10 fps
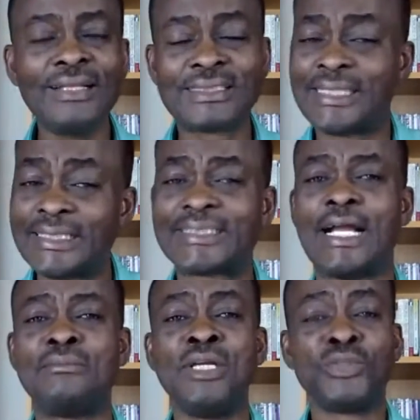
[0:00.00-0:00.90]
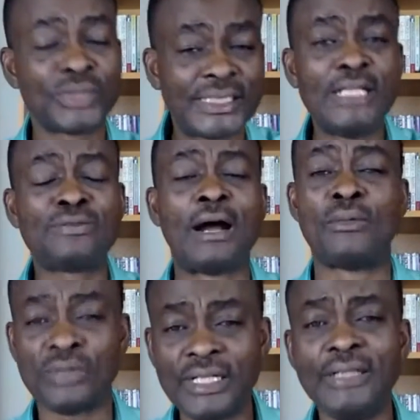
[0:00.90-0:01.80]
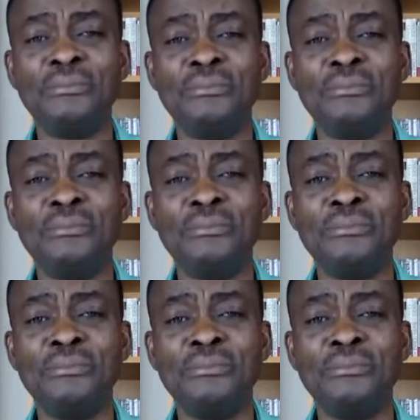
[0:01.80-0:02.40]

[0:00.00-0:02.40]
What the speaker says: stage time to see if I'll really be